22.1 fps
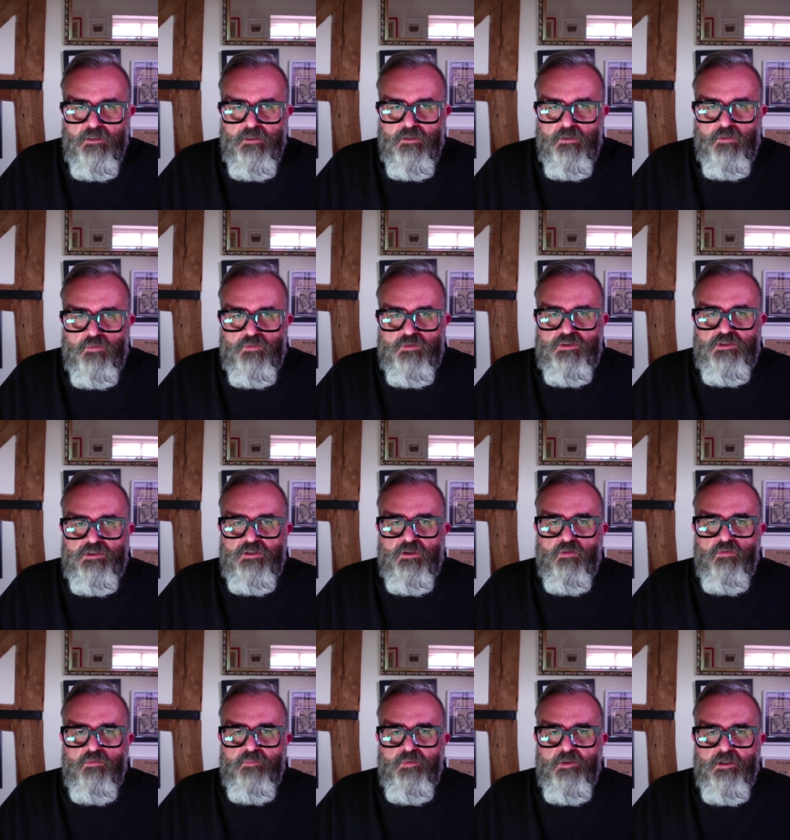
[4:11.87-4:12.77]
whose
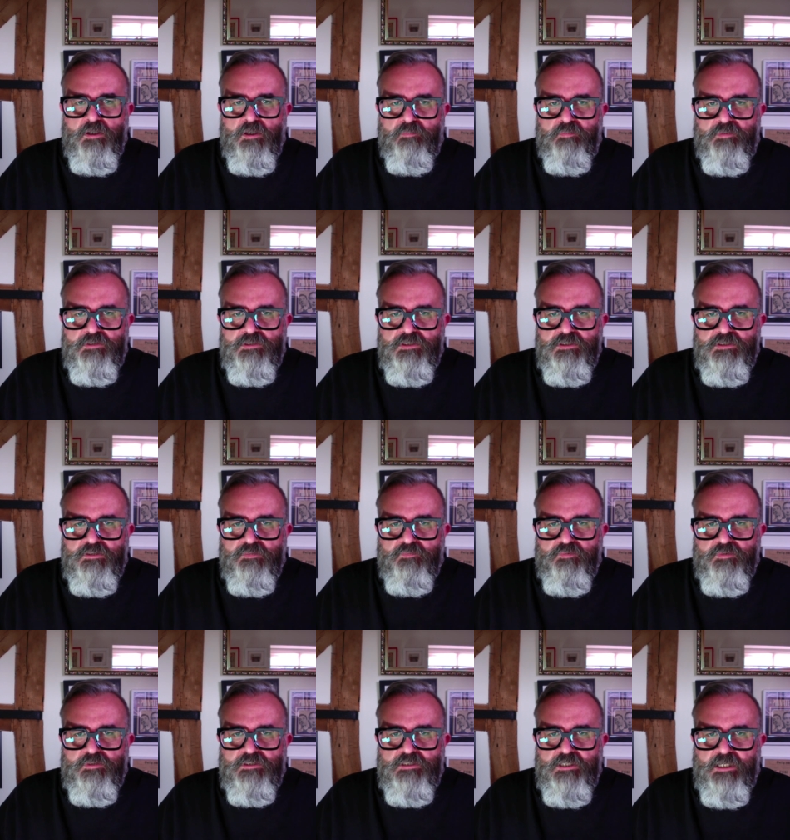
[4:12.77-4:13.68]
sole purpose is to
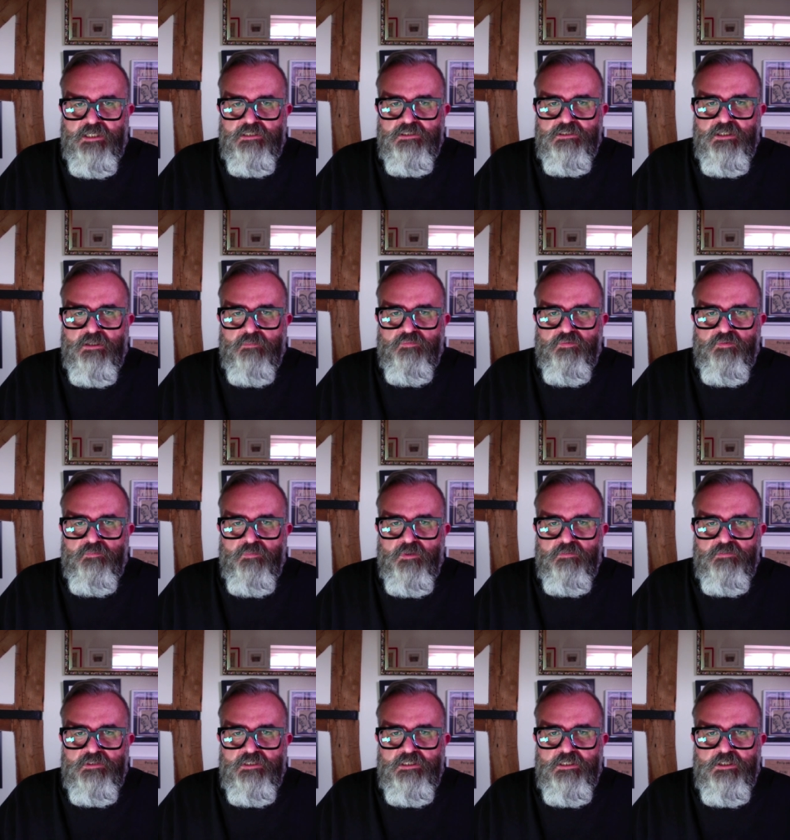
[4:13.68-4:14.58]
protect and
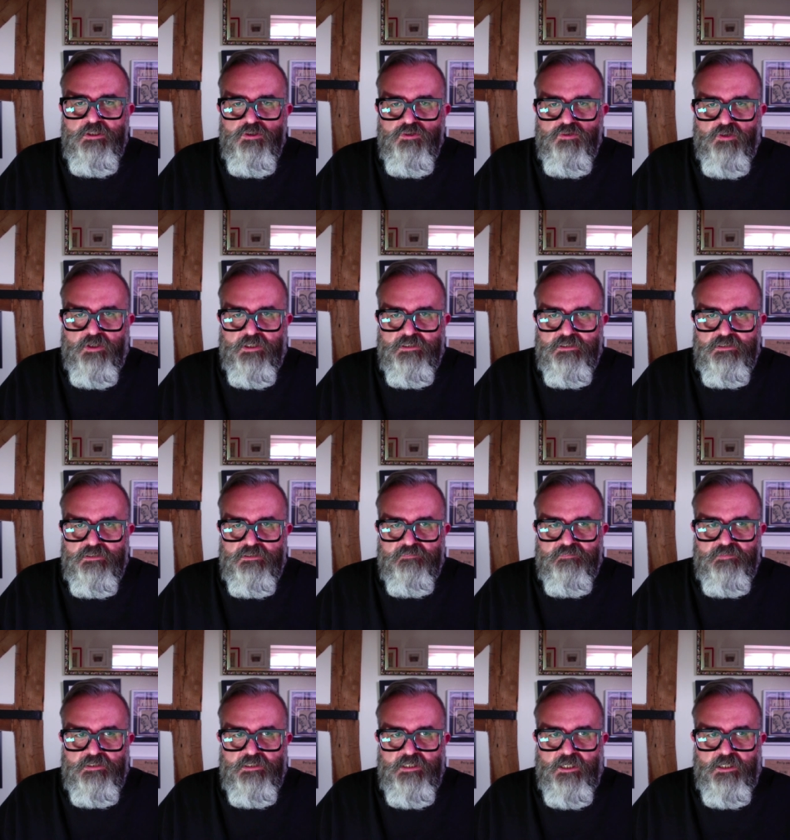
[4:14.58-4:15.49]
promote the interests of
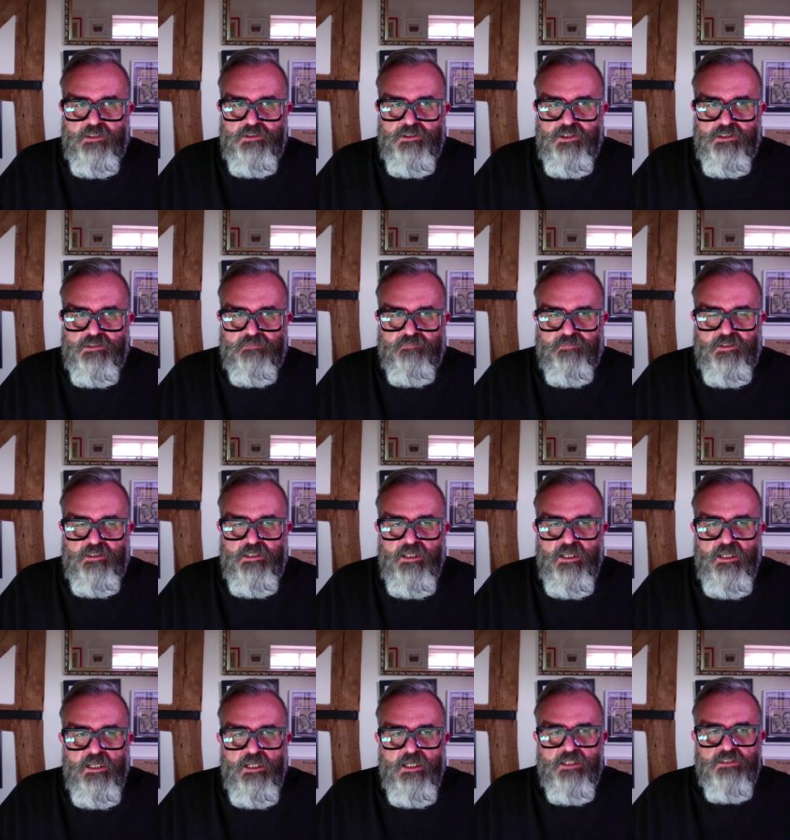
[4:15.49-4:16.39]
THSV
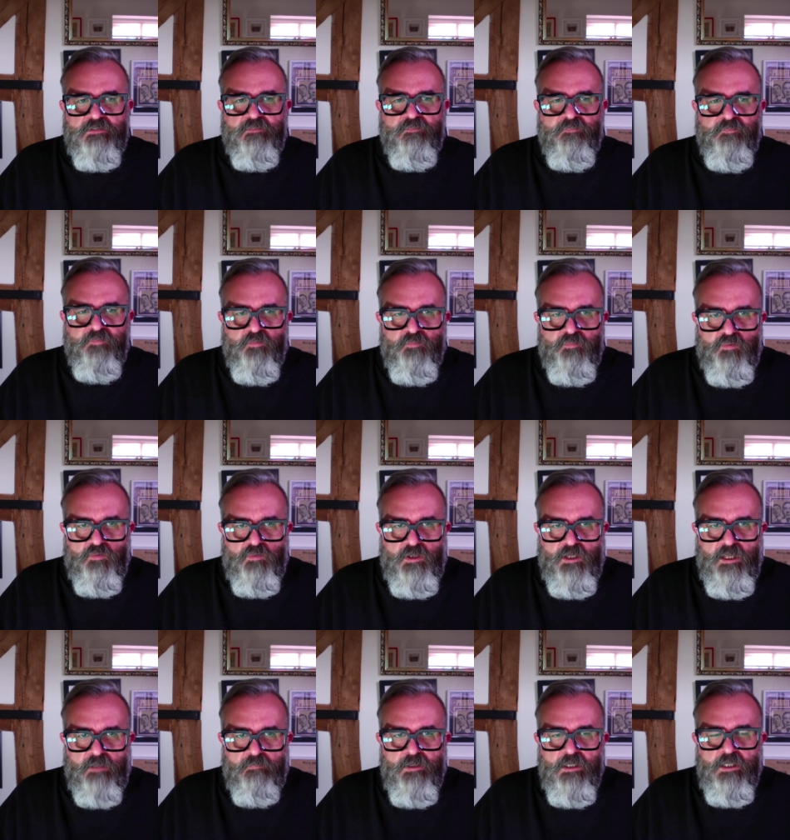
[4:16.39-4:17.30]
as a football
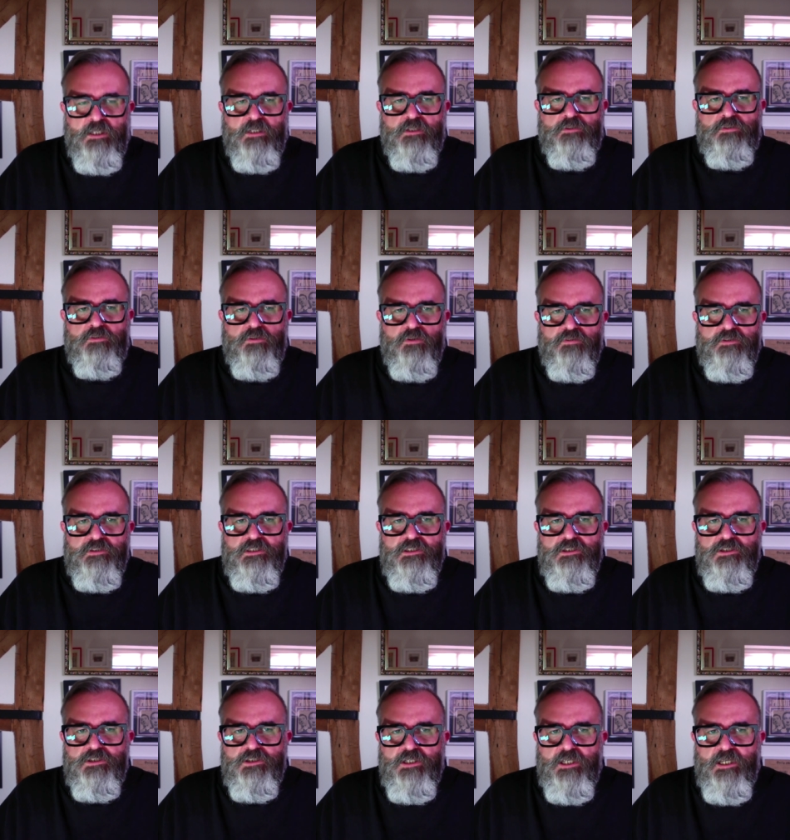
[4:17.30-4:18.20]
club, not its
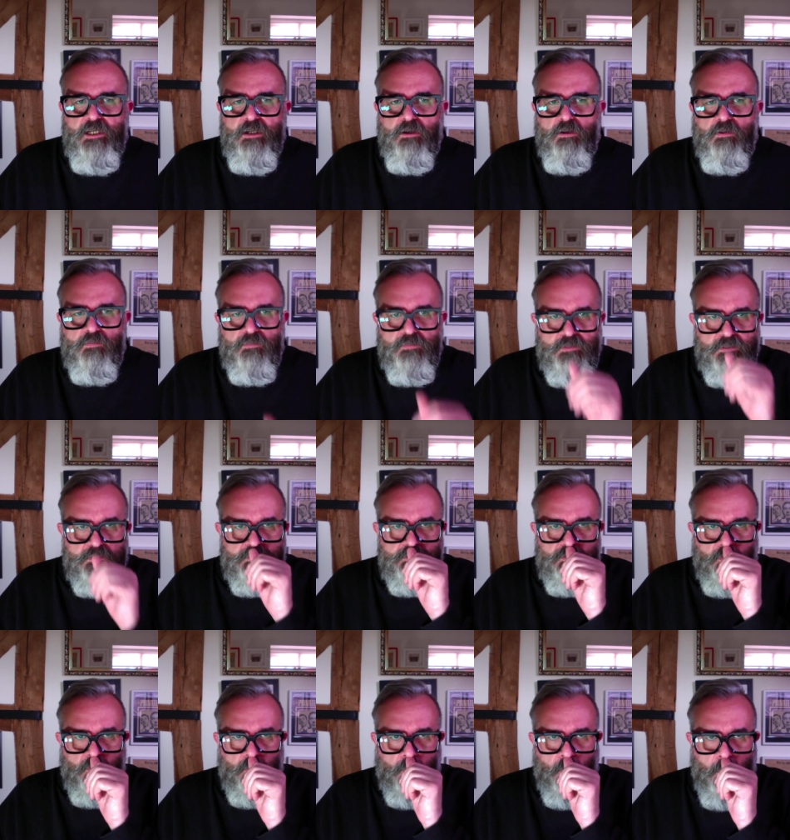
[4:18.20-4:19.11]

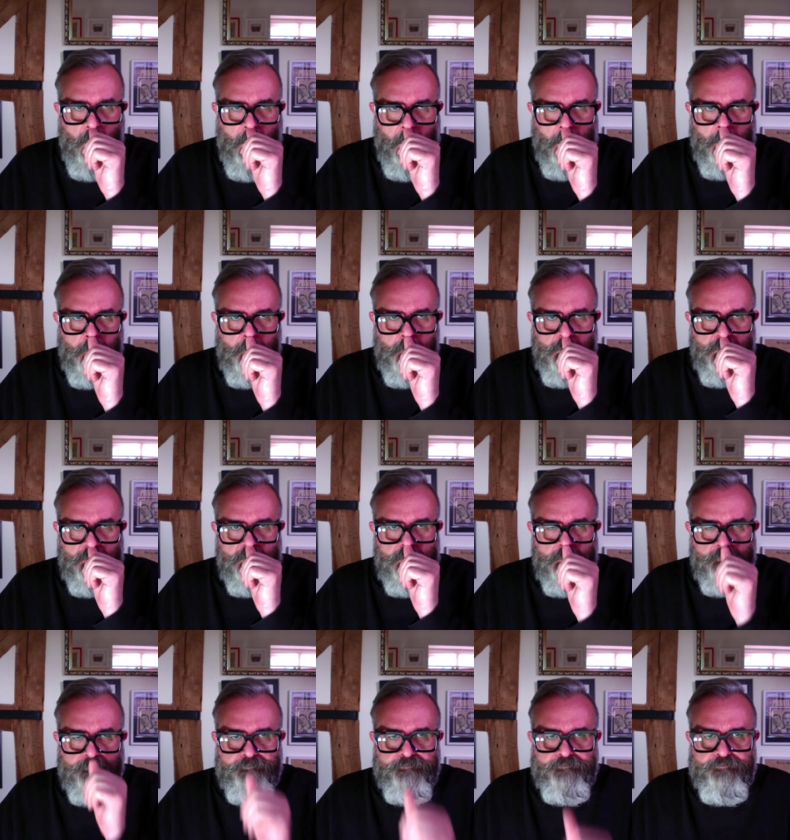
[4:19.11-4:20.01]
shareholders or owners.
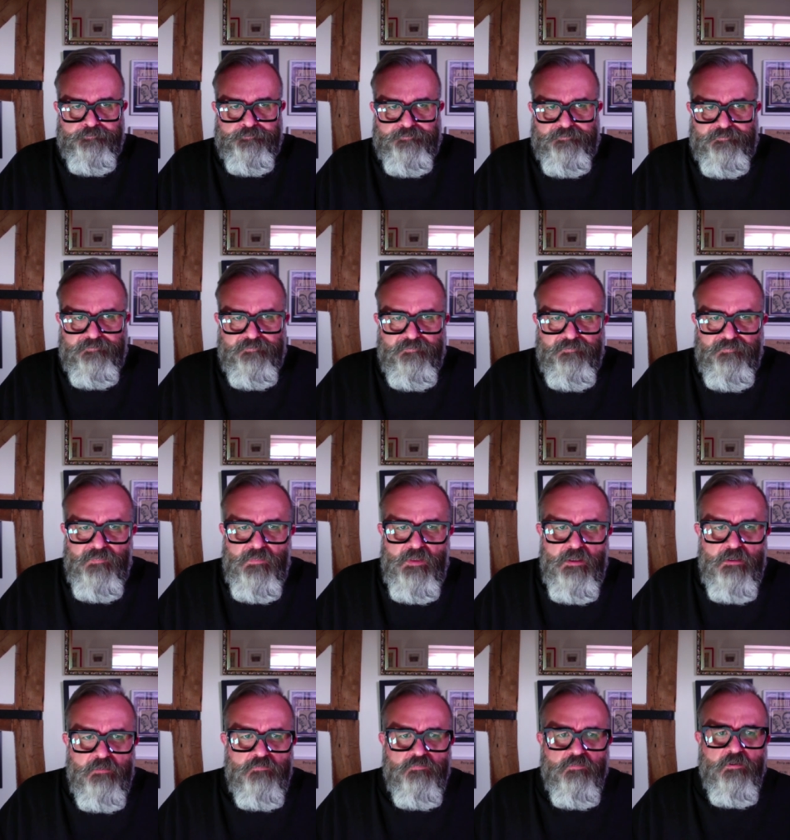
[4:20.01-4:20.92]

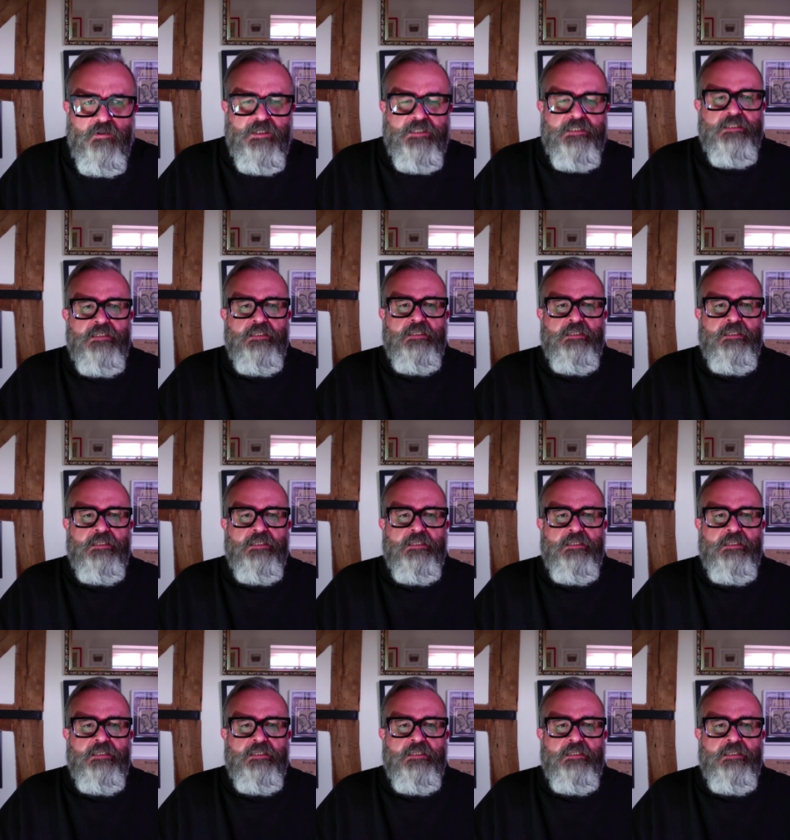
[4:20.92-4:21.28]
Right.